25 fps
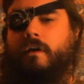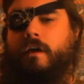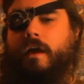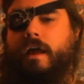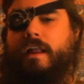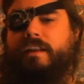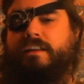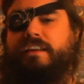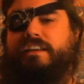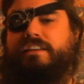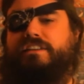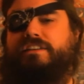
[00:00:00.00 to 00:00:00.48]

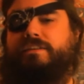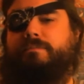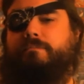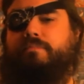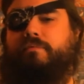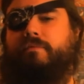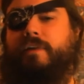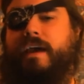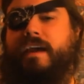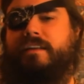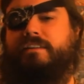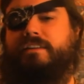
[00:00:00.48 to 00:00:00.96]
and he
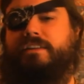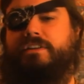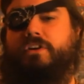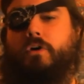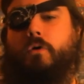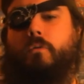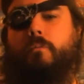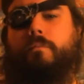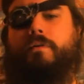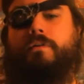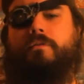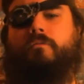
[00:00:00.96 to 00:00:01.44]
spread it
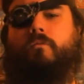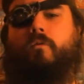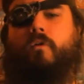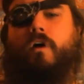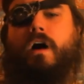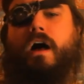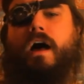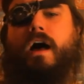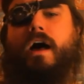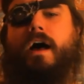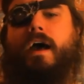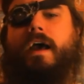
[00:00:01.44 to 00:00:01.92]
open
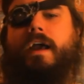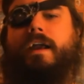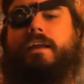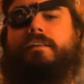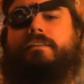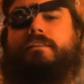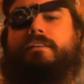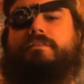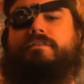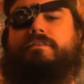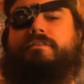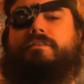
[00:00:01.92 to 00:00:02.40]

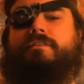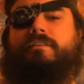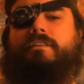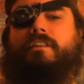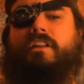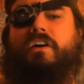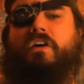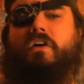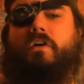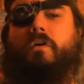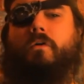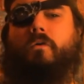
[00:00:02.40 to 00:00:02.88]
wide and
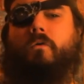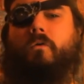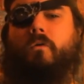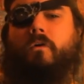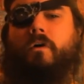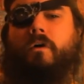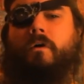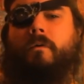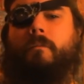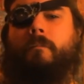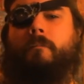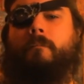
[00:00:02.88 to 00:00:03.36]
slow.
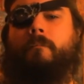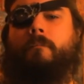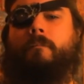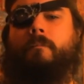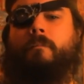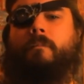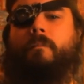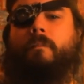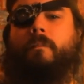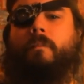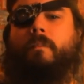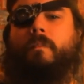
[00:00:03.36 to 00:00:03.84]

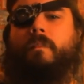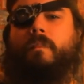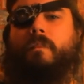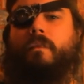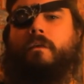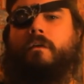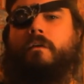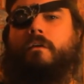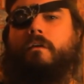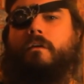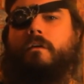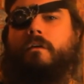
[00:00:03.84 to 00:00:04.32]

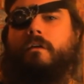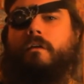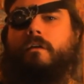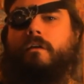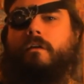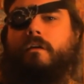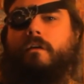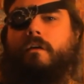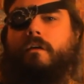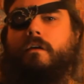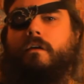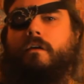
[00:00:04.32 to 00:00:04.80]

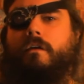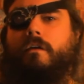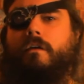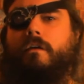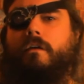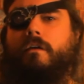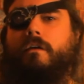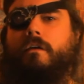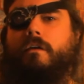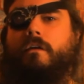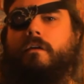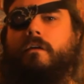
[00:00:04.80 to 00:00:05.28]

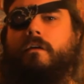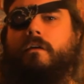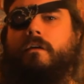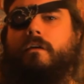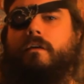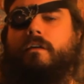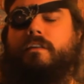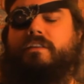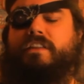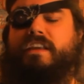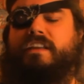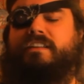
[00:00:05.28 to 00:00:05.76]

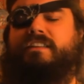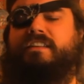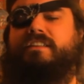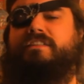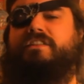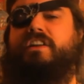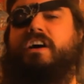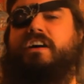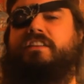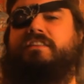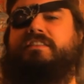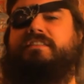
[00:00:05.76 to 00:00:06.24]
And they
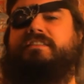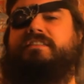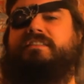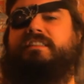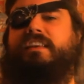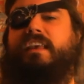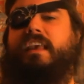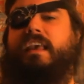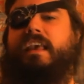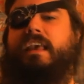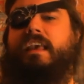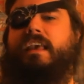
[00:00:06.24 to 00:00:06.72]
did not
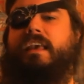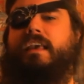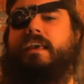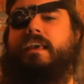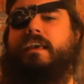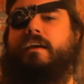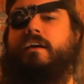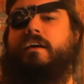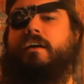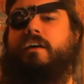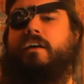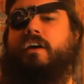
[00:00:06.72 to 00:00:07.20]

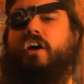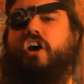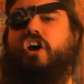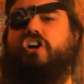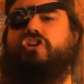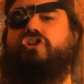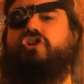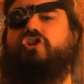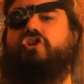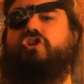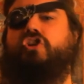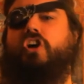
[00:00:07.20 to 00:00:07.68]
see a
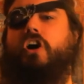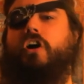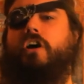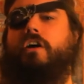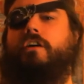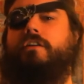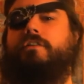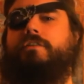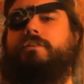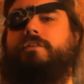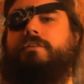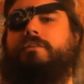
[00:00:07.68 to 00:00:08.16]

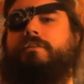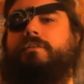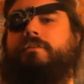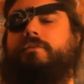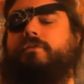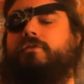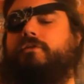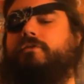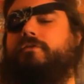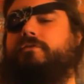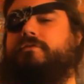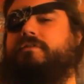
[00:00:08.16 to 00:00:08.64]
shirt
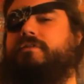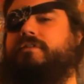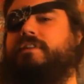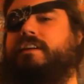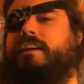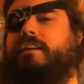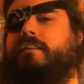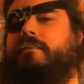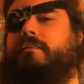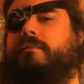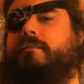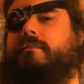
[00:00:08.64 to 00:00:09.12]
underneath,
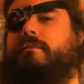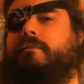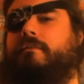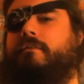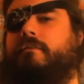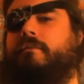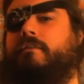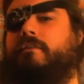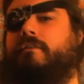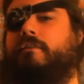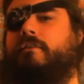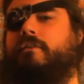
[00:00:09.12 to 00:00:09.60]

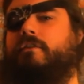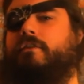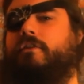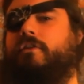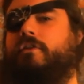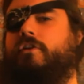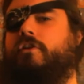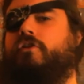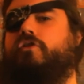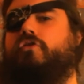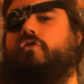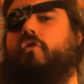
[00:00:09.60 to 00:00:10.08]

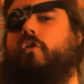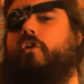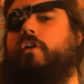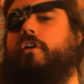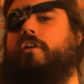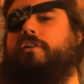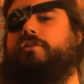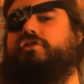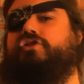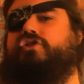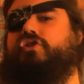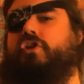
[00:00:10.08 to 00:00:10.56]
nor
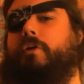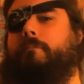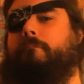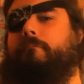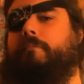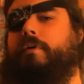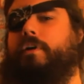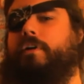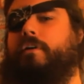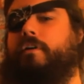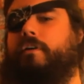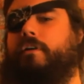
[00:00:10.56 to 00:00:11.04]
a
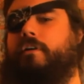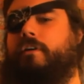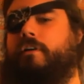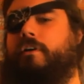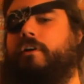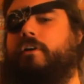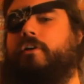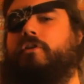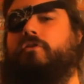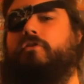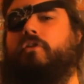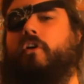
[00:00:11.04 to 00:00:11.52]
jumper,
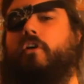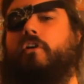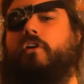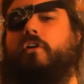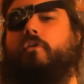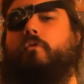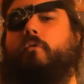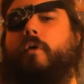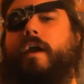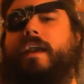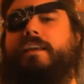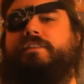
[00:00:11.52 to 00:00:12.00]
nor a
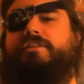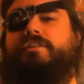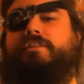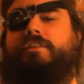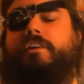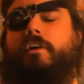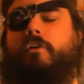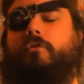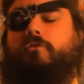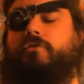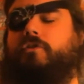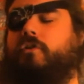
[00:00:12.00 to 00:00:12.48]

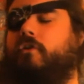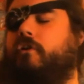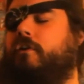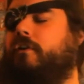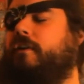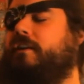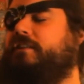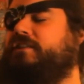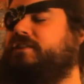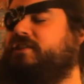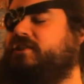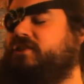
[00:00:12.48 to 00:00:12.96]
waistcoat, nor
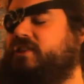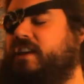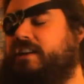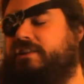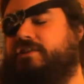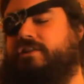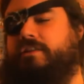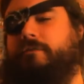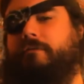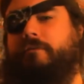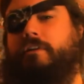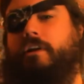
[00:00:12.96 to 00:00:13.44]
a
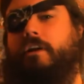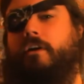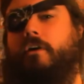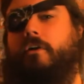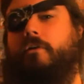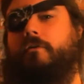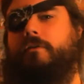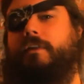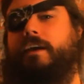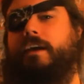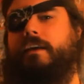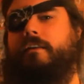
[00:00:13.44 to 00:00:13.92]
stitch of
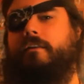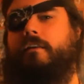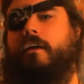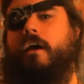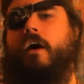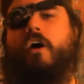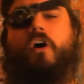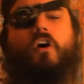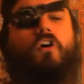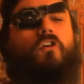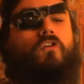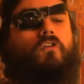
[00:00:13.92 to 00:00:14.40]
clothing,
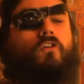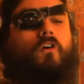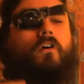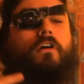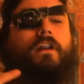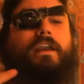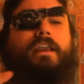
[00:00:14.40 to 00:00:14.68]
nor